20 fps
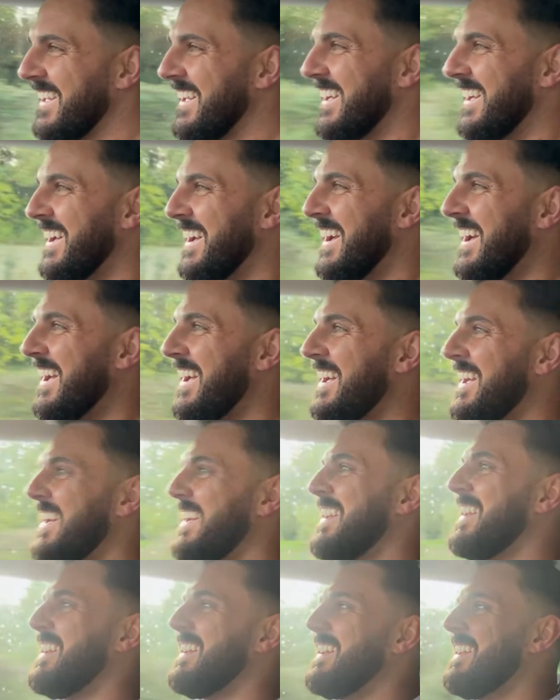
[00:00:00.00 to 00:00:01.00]
Like, do you actually
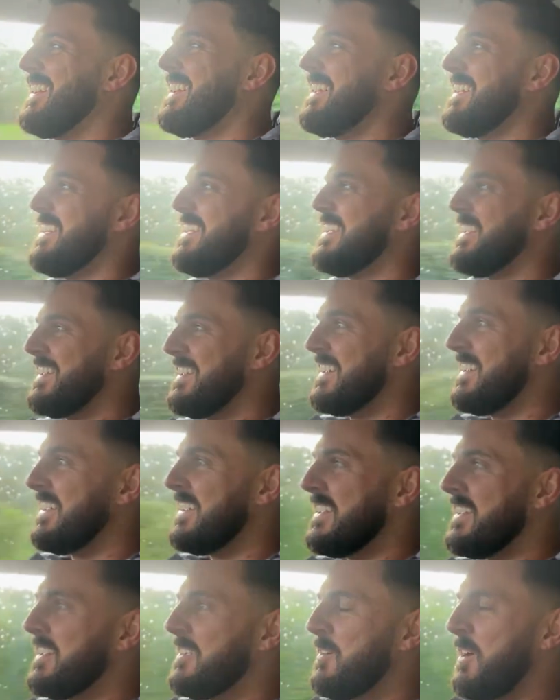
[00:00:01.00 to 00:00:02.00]
know that for sure?
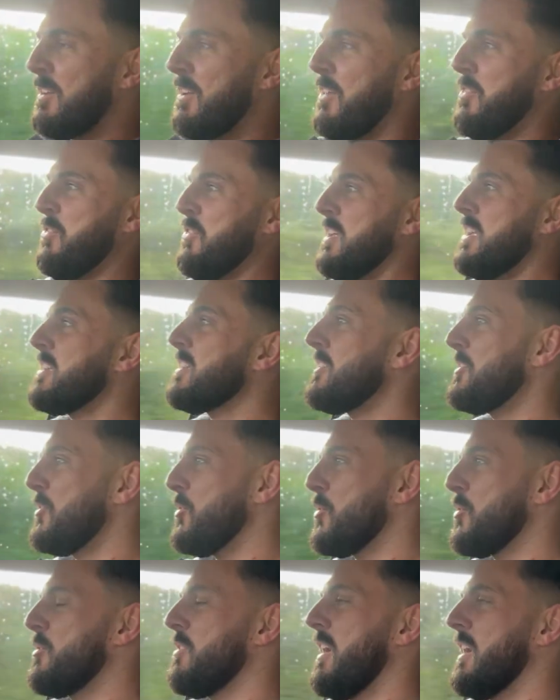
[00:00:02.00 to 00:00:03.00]
I think a
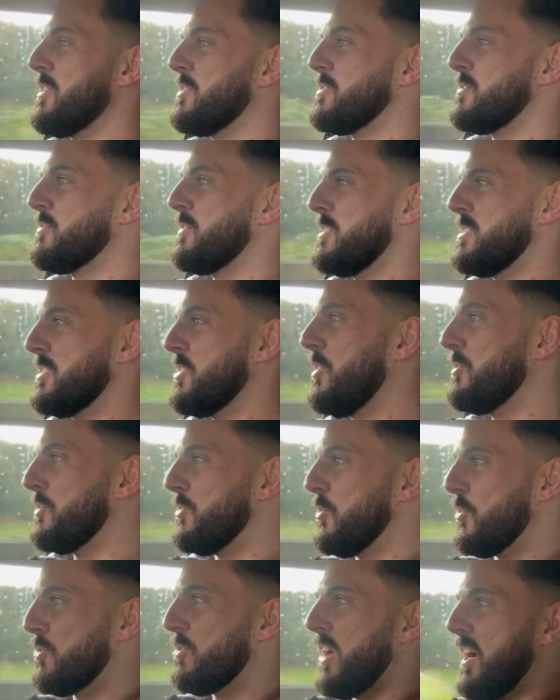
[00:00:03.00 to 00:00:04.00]
nutcracker's from, is it called a
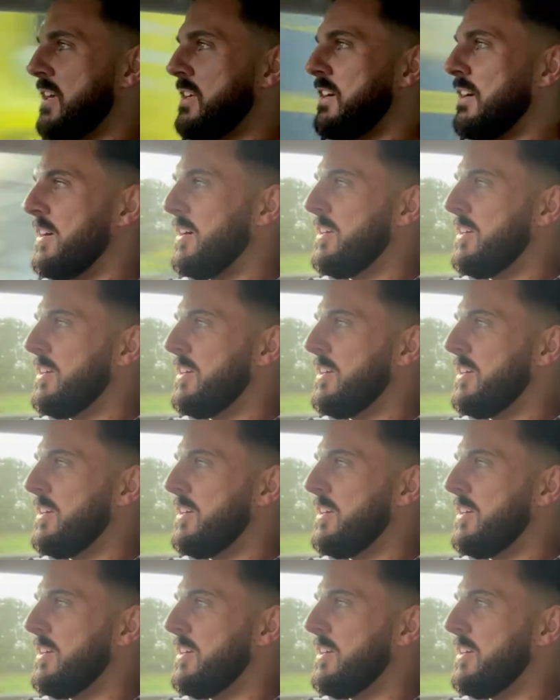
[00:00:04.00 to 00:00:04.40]
nutcracker?